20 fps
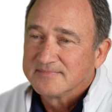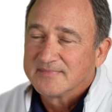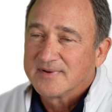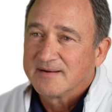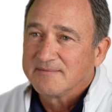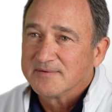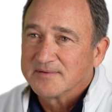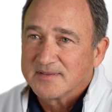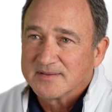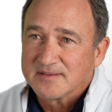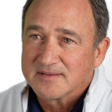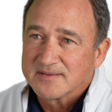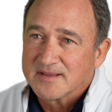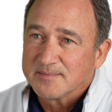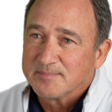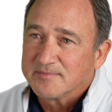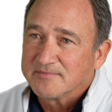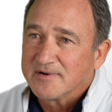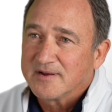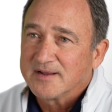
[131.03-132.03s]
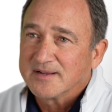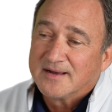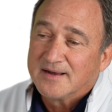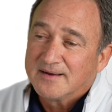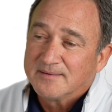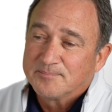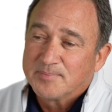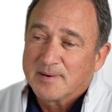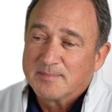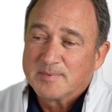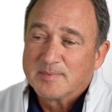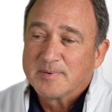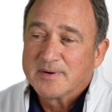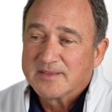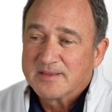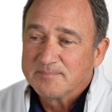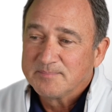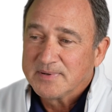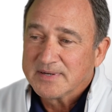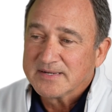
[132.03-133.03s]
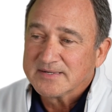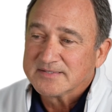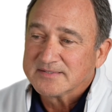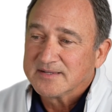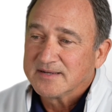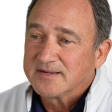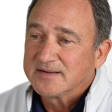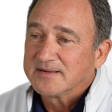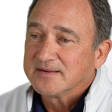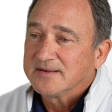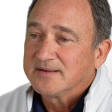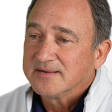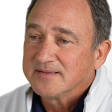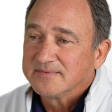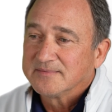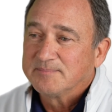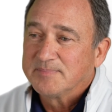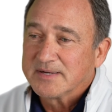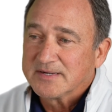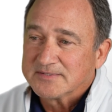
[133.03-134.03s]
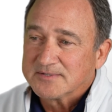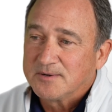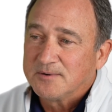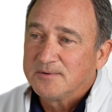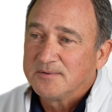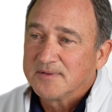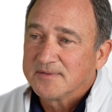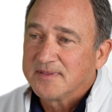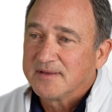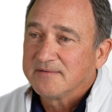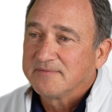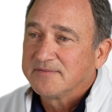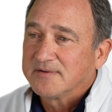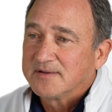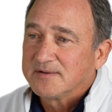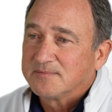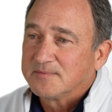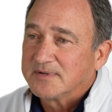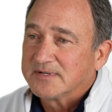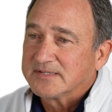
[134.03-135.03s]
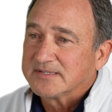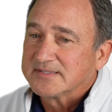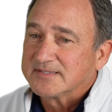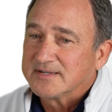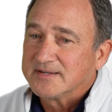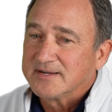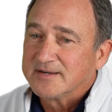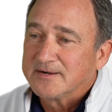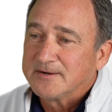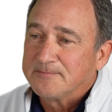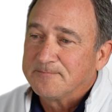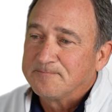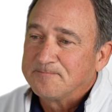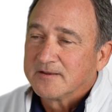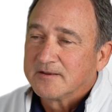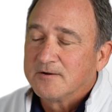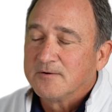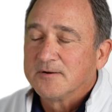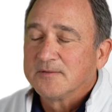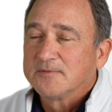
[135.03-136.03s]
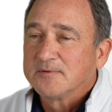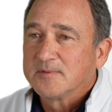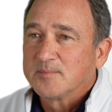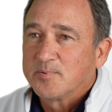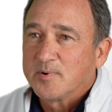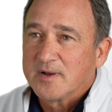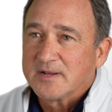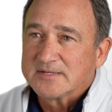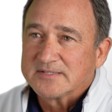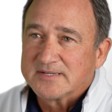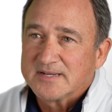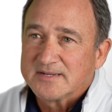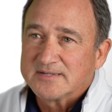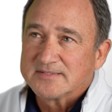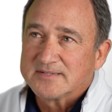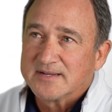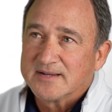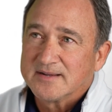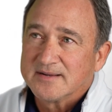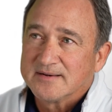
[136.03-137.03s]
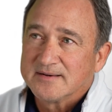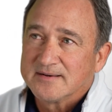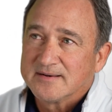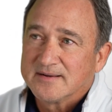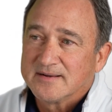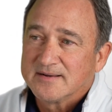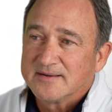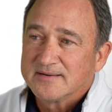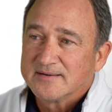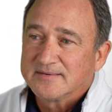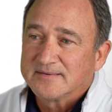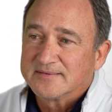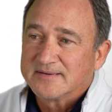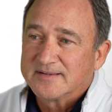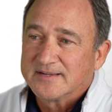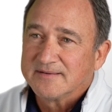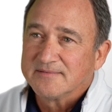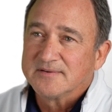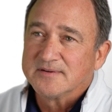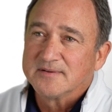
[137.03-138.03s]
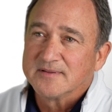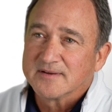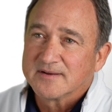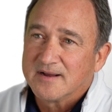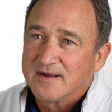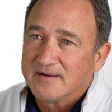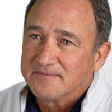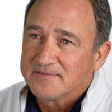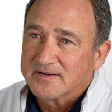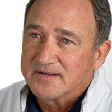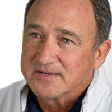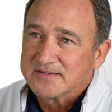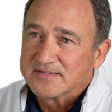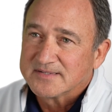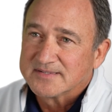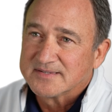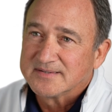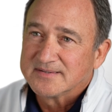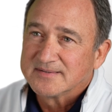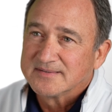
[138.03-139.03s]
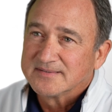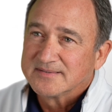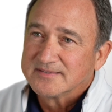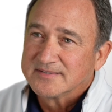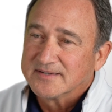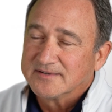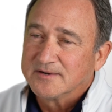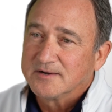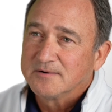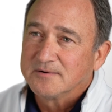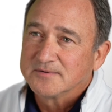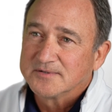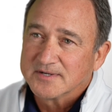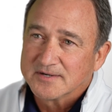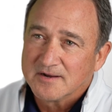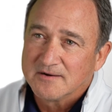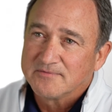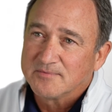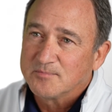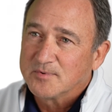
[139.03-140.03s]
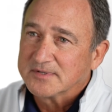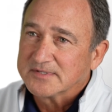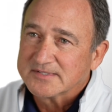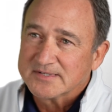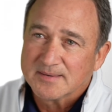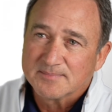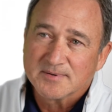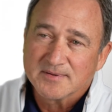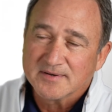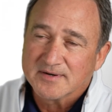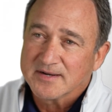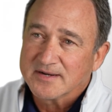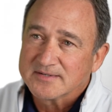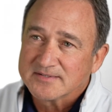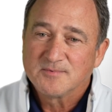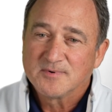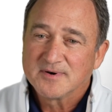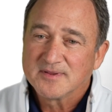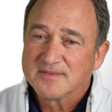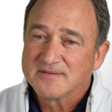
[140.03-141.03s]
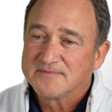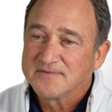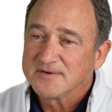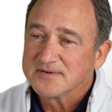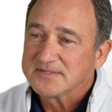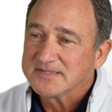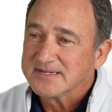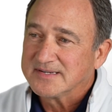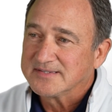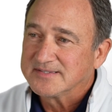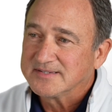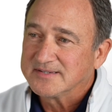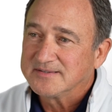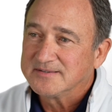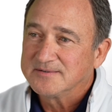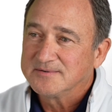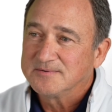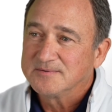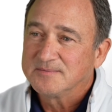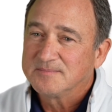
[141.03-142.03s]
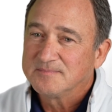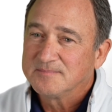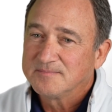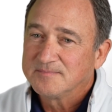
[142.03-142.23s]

everything that they provide. Uh, probably the biggest thing, biggest hole that they filled was uh, going through the process and uh, giving you the confidence to know to go from one step to the next. So one of the first things that you